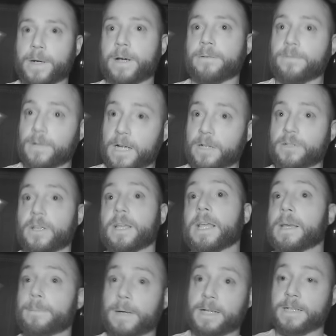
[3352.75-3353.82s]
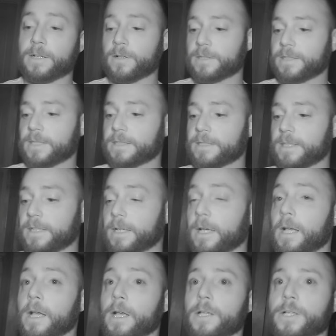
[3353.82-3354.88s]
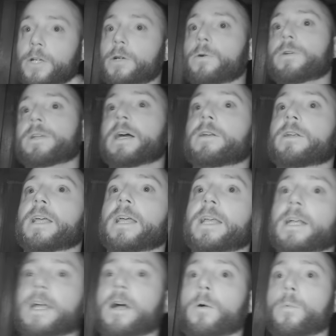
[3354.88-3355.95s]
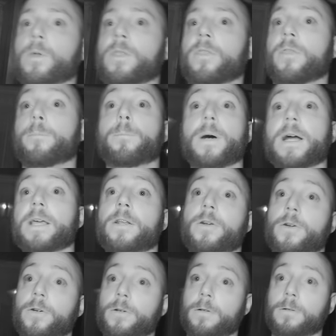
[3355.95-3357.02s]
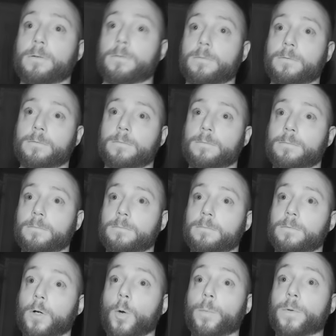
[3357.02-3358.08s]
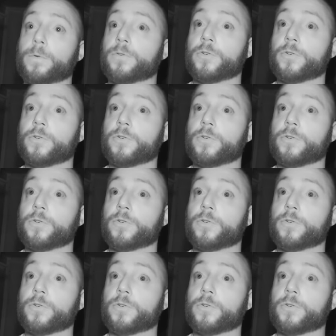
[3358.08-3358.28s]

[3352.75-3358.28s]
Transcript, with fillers: pod flashlight and my DR60. You're going down to hang out with the biter. Should be fun. Hope you